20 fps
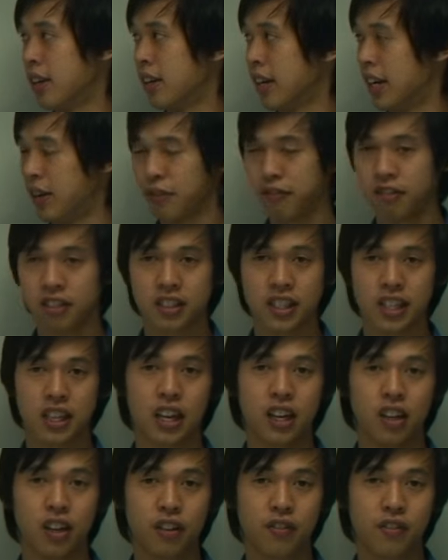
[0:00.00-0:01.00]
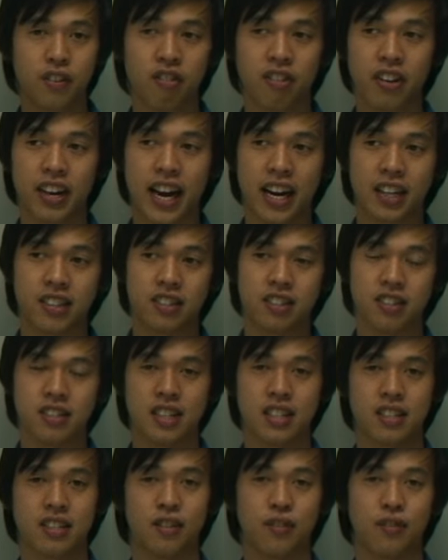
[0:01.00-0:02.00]
And we've looked at a lot of the reactions
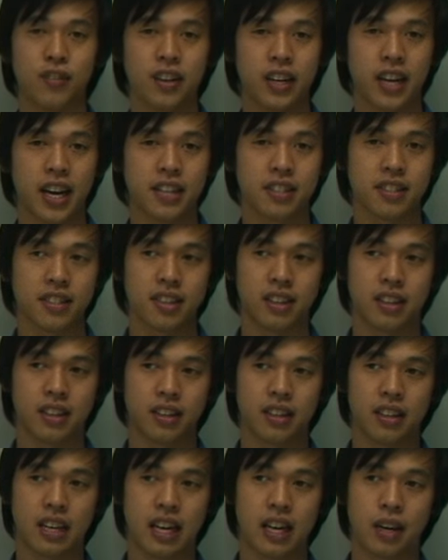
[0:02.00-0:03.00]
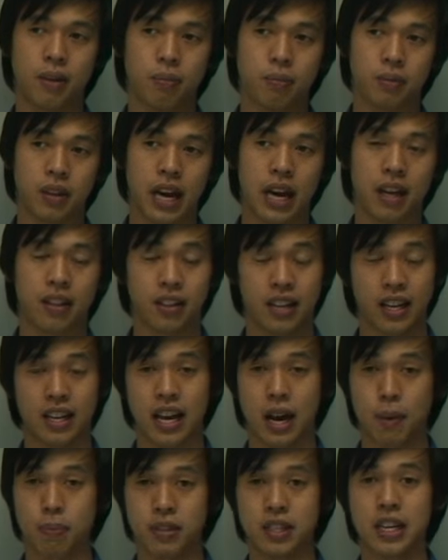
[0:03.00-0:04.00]
that sulfuric acid Um, ha that
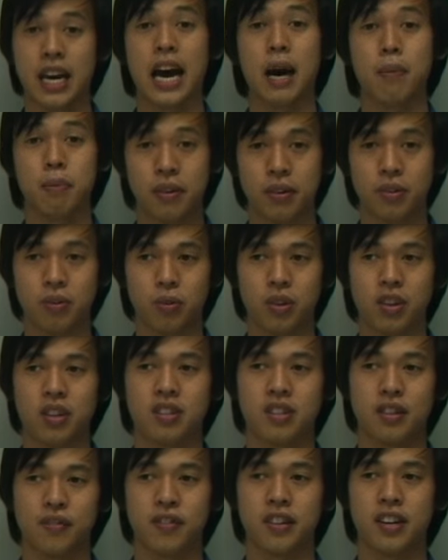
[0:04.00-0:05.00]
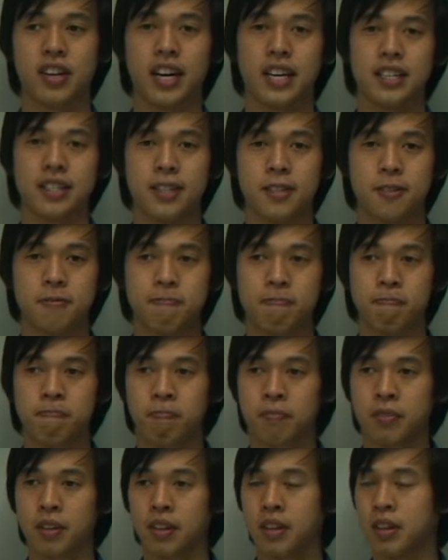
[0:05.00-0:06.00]
happen to happen with sulfuric acid.
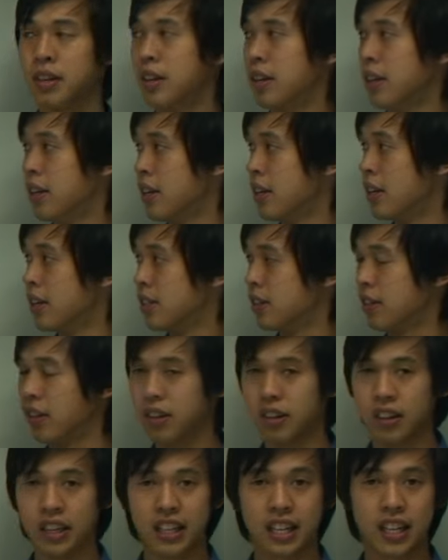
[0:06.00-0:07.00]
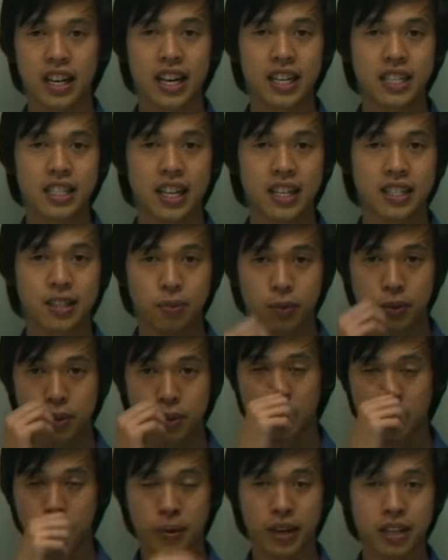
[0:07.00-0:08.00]
So in the next lesson, we'll
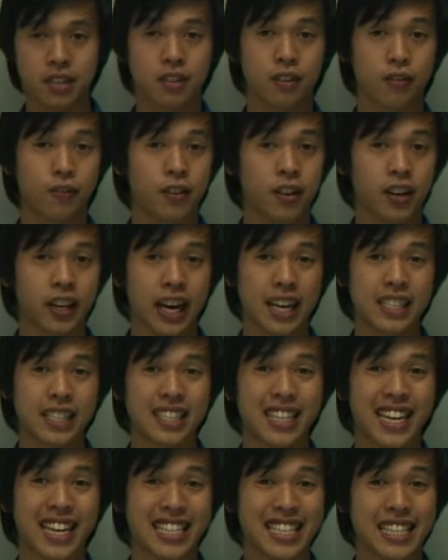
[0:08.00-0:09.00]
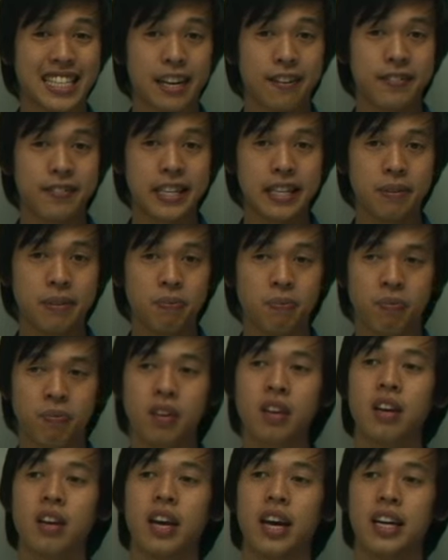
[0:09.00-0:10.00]
about sulfuric acid and safety
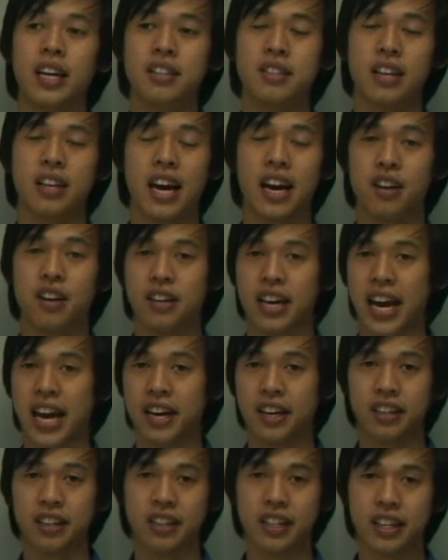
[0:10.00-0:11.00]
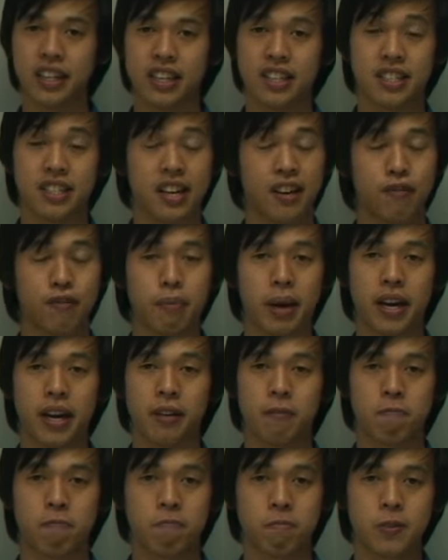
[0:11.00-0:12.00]
and how to handle it in a safe manner.
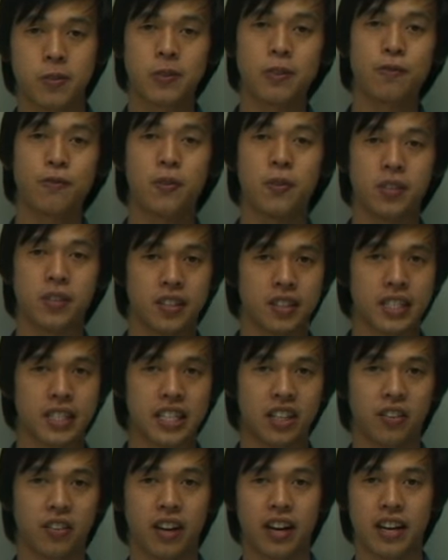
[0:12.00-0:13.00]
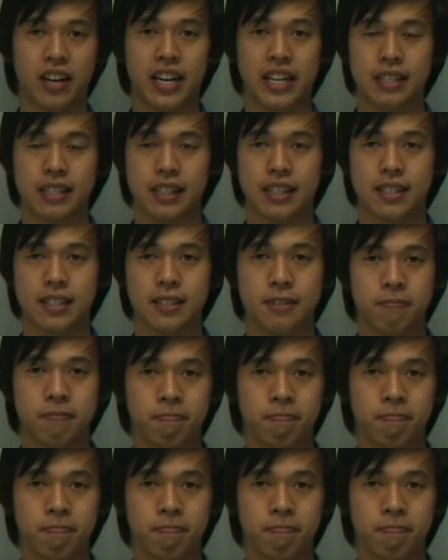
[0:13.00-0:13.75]
So look forward to seeing you at our next lesson.